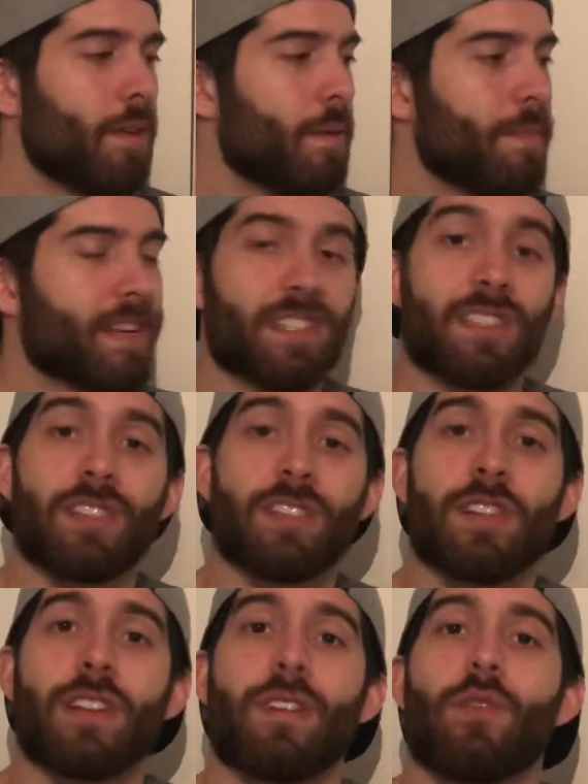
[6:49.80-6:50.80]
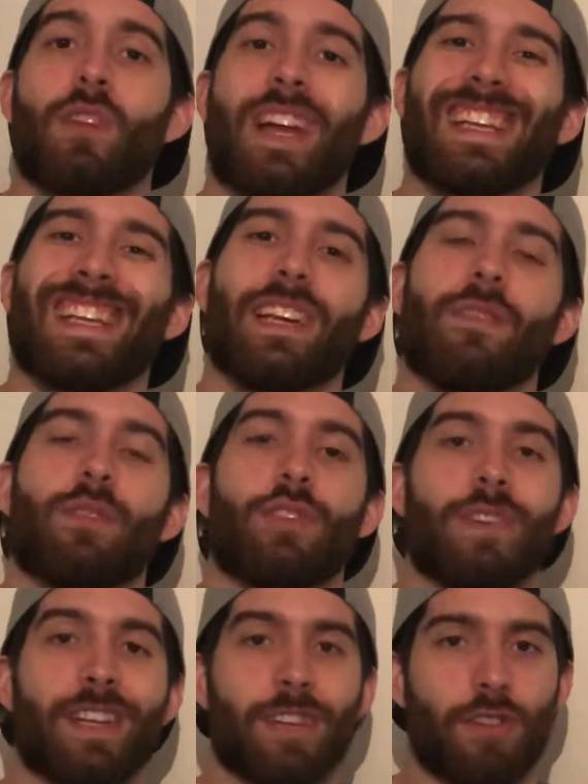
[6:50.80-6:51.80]
because this is going to give you an idea of what
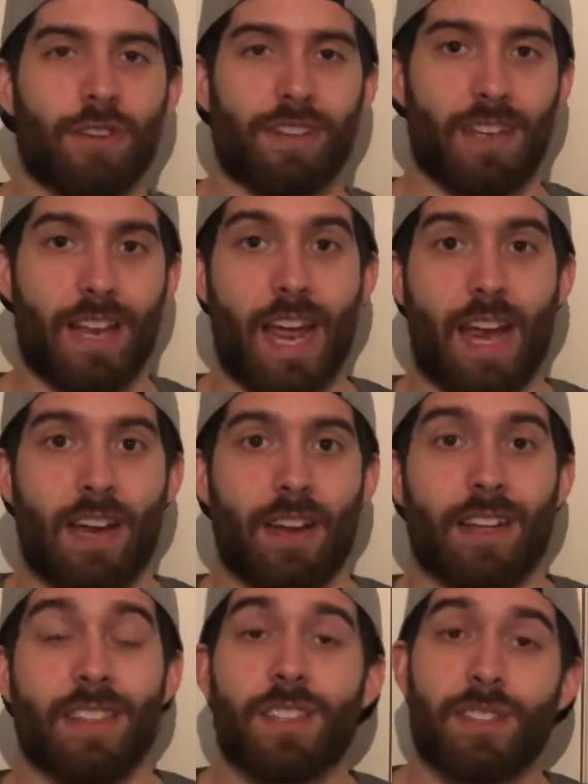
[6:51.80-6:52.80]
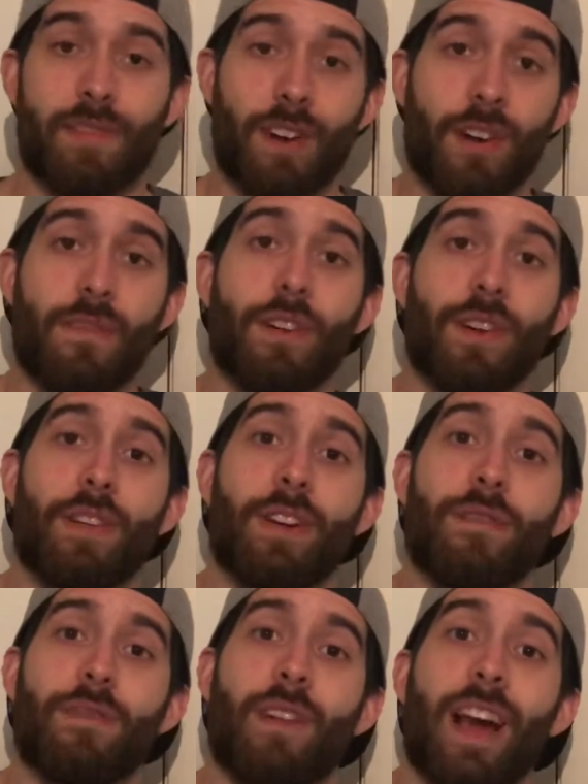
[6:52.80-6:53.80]
you eat during the day. And this is very, very, very
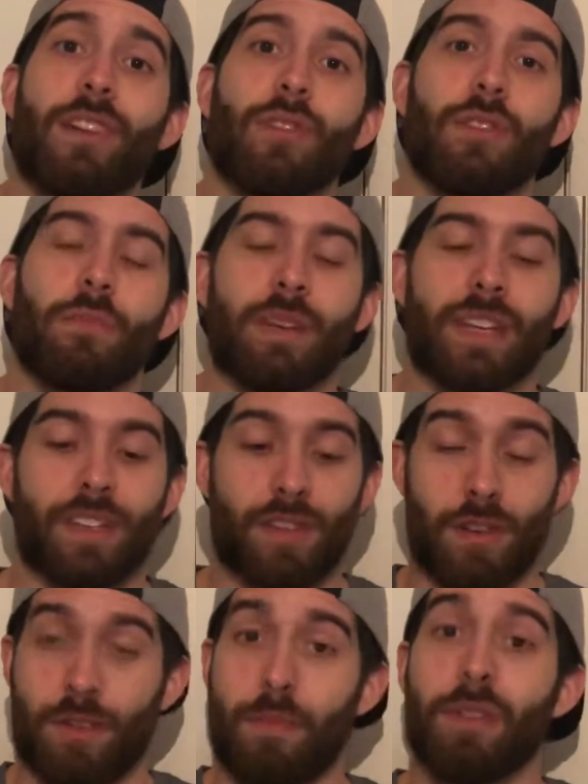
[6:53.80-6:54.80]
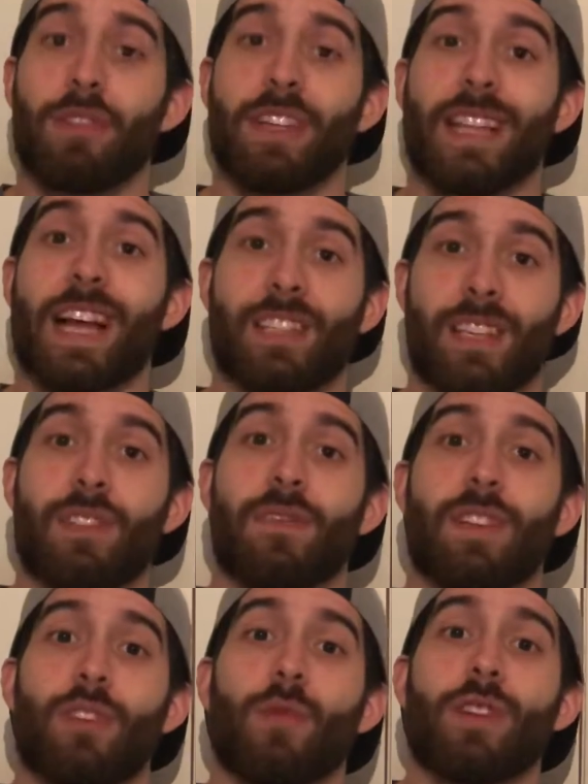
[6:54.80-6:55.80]
vital to building that sense of
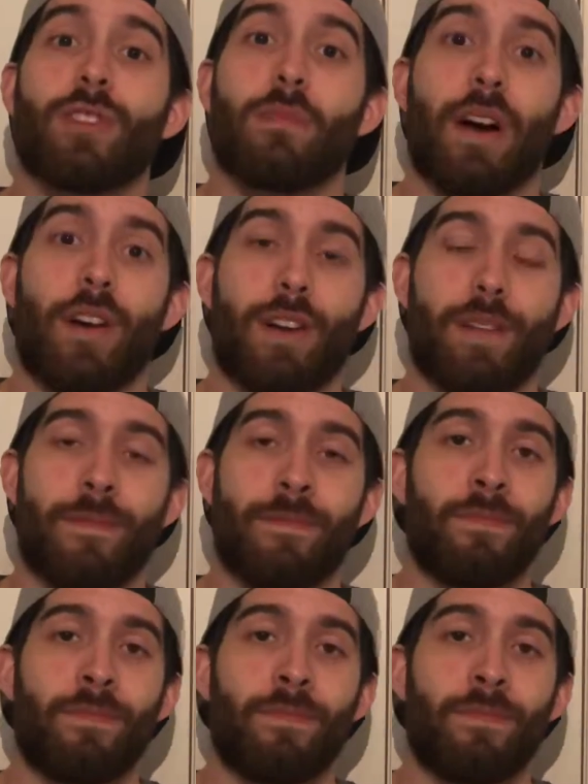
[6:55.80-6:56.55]
intuition about it.